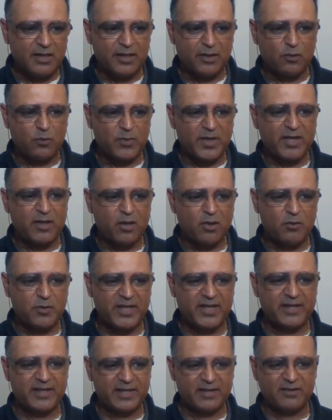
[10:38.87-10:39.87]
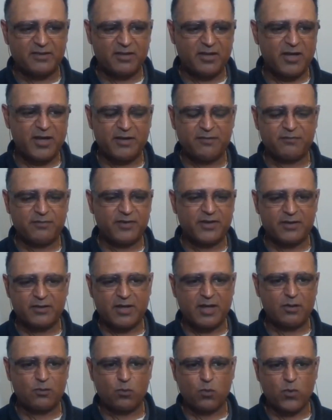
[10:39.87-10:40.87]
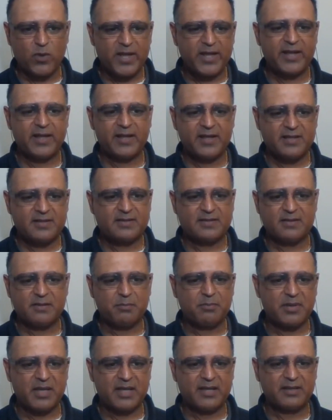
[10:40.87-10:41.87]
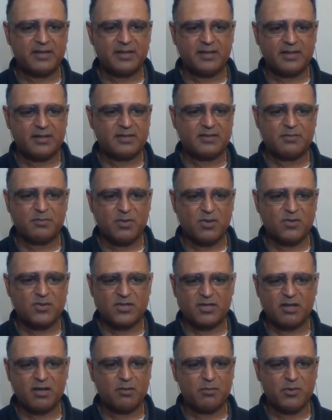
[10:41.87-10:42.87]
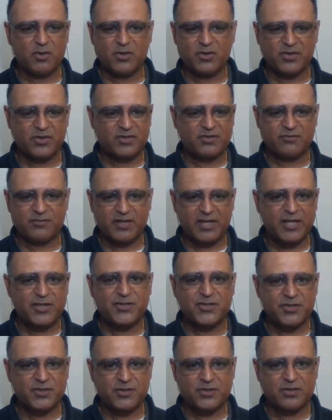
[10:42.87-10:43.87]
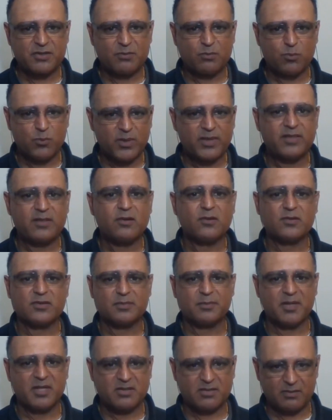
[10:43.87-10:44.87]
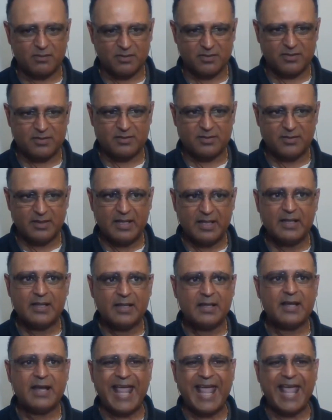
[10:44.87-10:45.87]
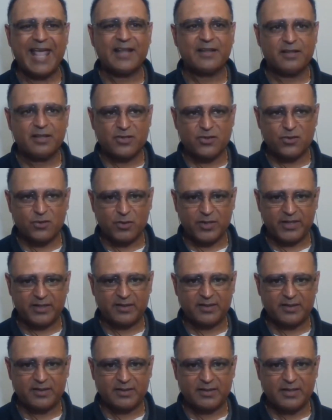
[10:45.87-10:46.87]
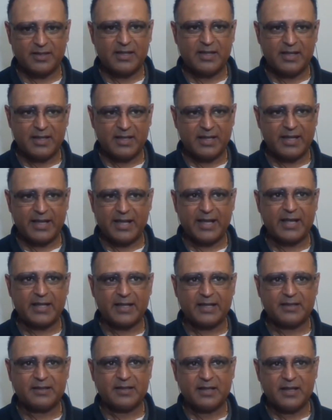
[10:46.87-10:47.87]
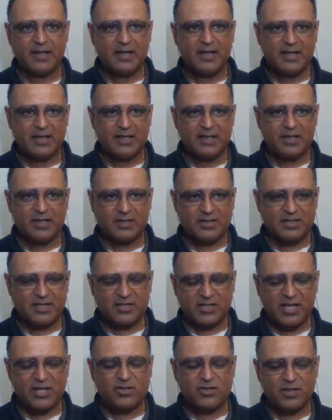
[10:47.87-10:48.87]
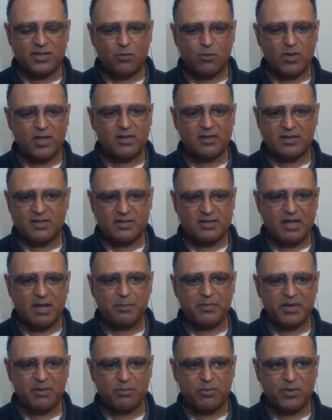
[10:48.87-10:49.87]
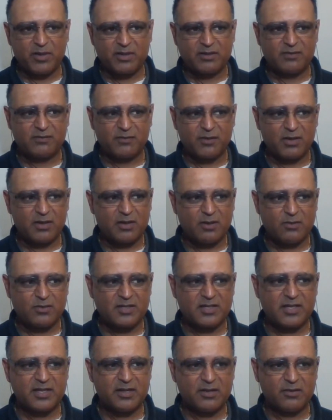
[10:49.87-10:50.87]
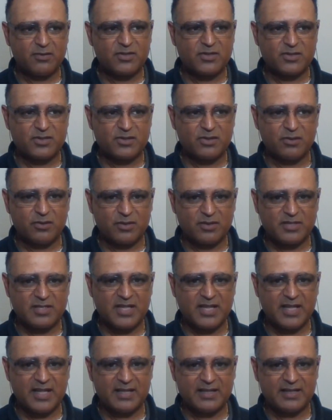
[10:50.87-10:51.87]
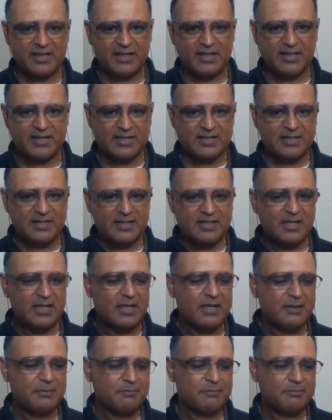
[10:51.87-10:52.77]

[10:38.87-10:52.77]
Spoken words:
we go in and try and figure out where is the bite in its most harmonious relationship with those muscles and the joint. And because essentially one of the stopping points for closing your teeth is